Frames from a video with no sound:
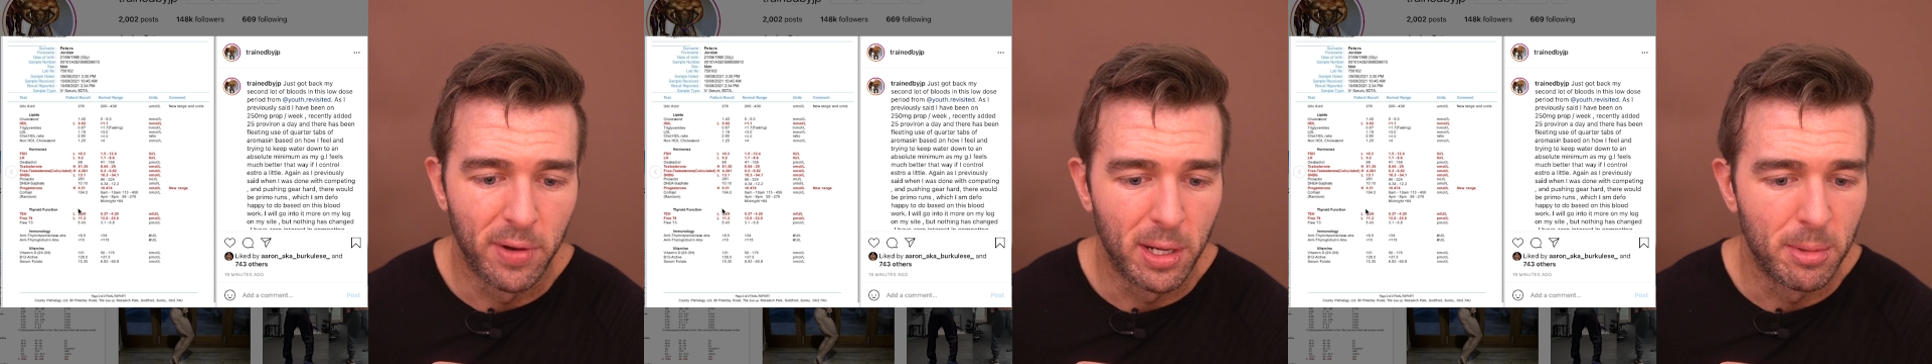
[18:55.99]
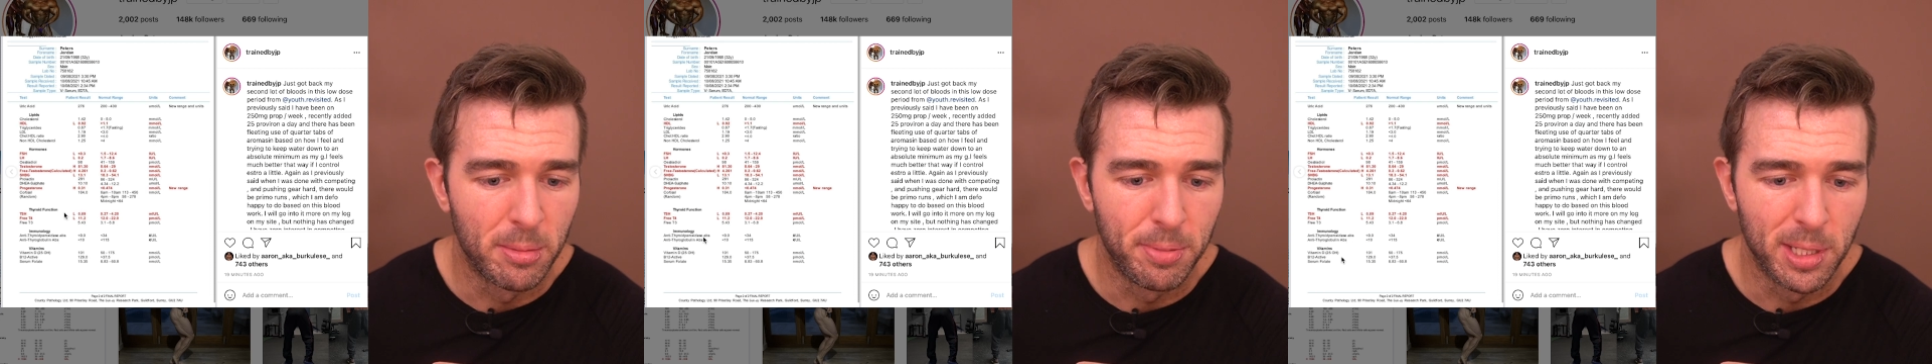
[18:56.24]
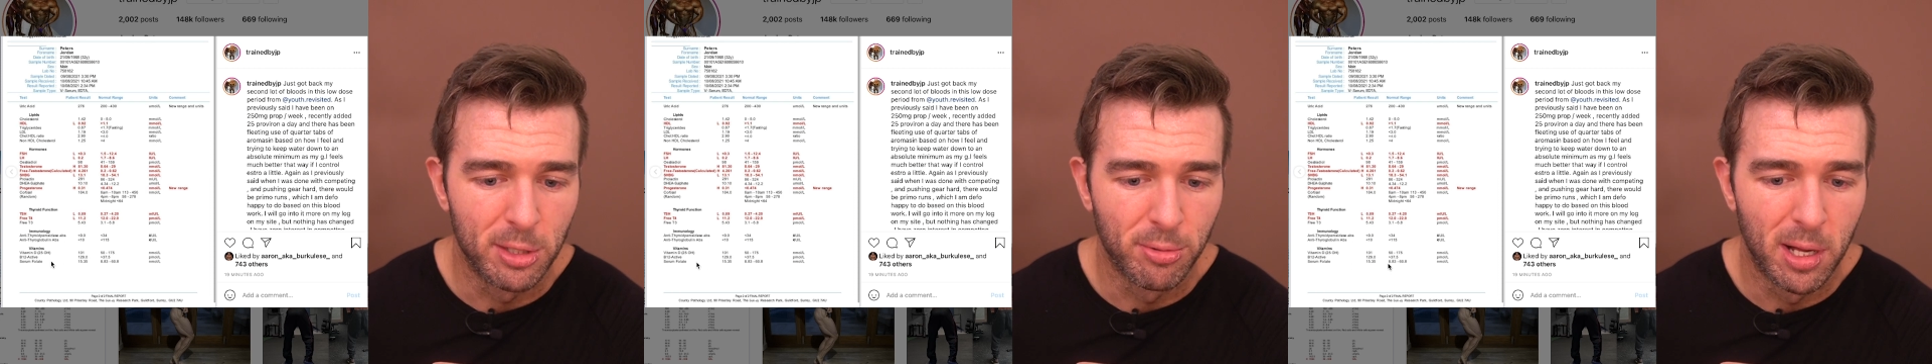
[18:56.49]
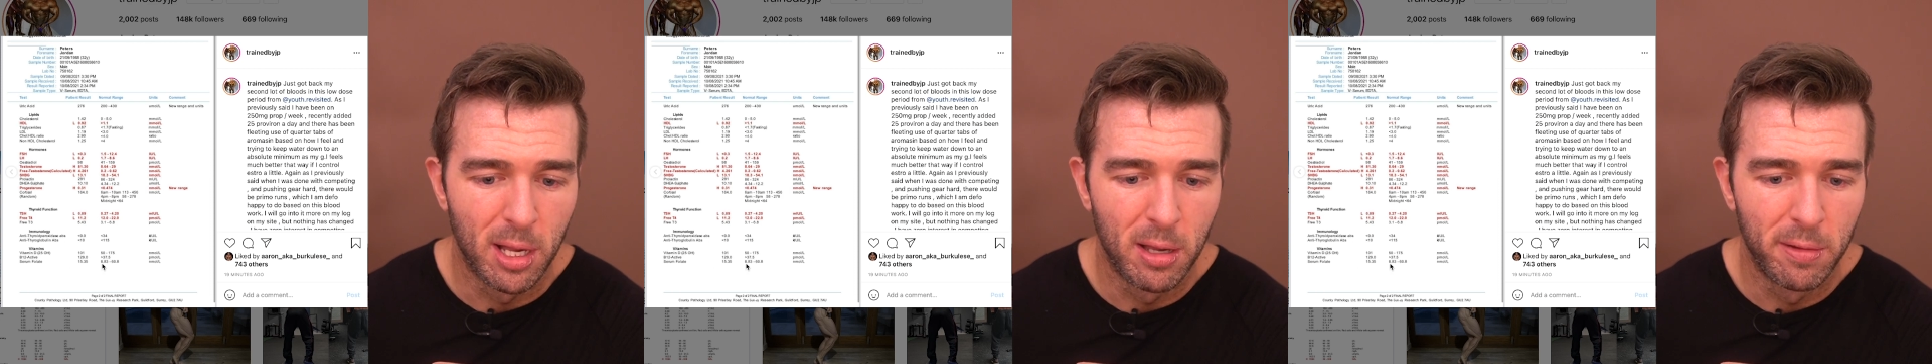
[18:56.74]
Vitamin
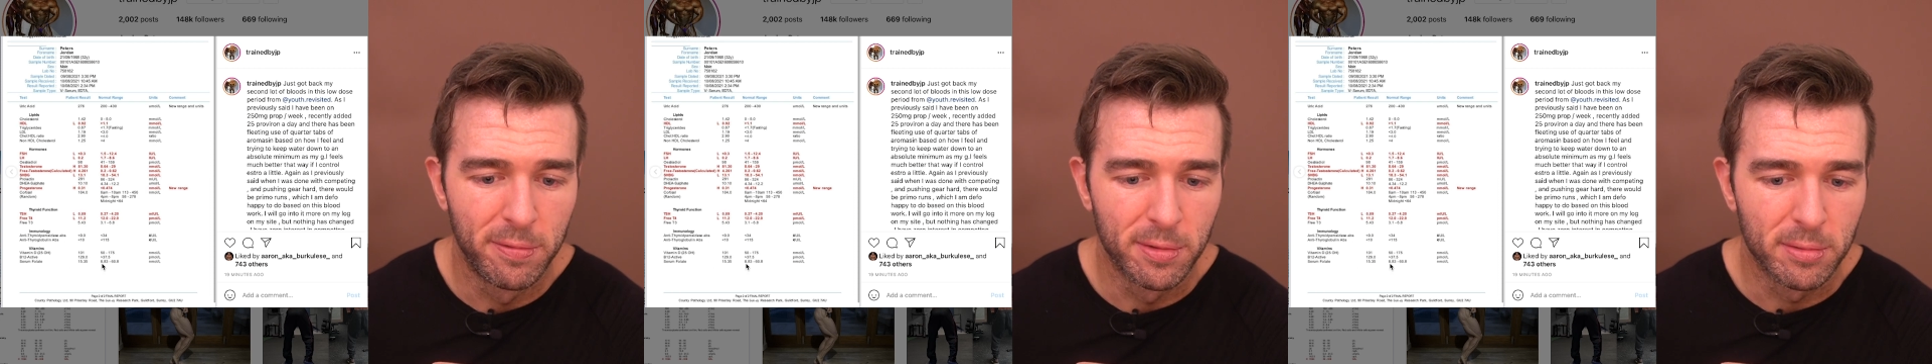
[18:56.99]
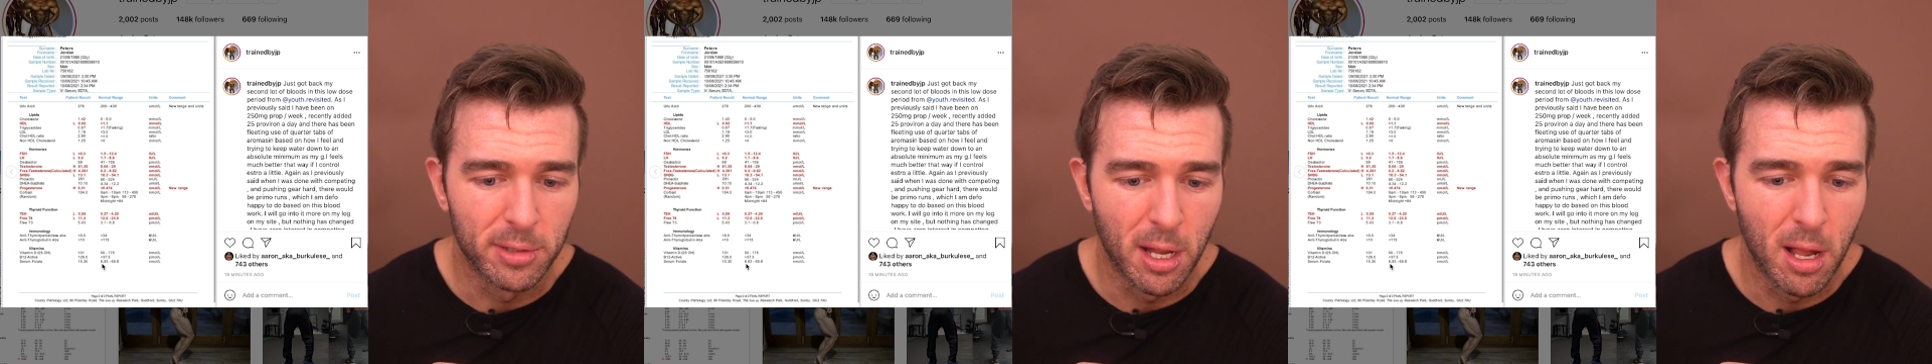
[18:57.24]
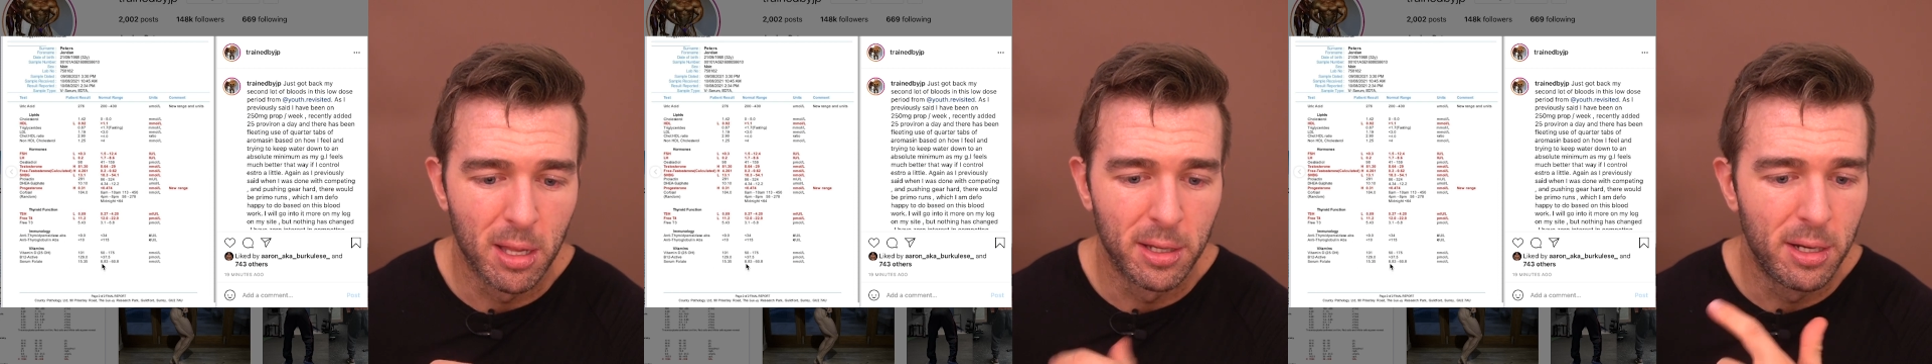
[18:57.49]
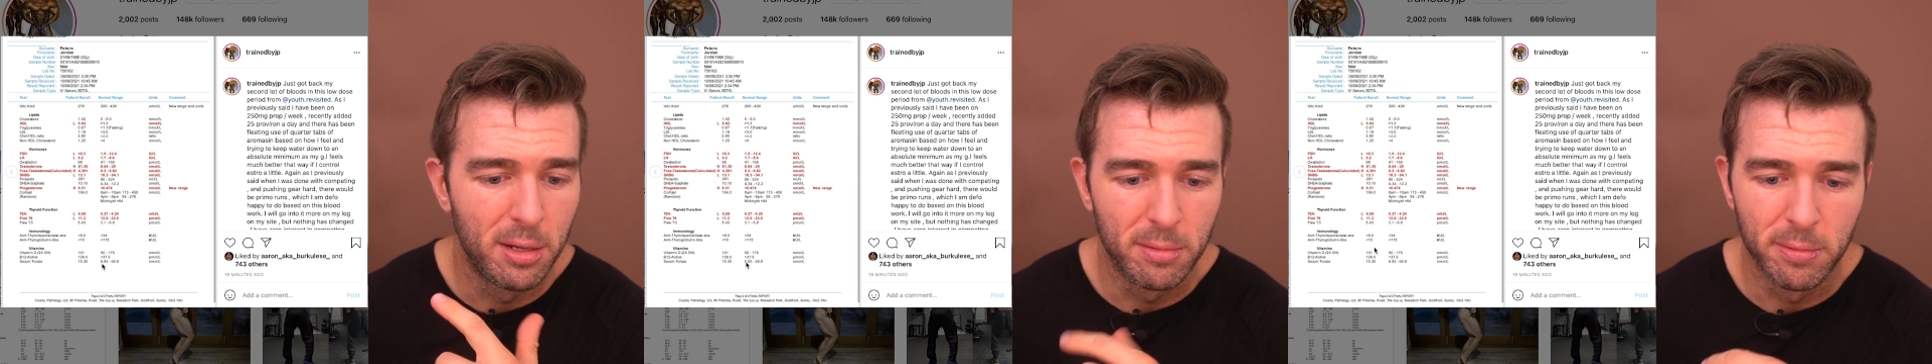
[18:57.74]
B12,
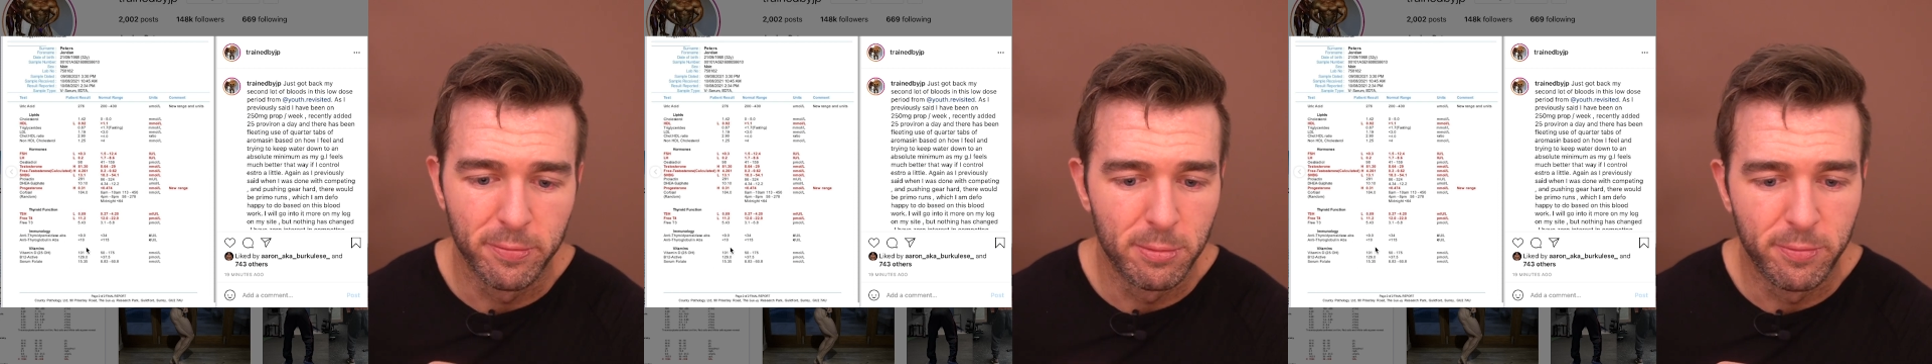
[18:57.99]
solid.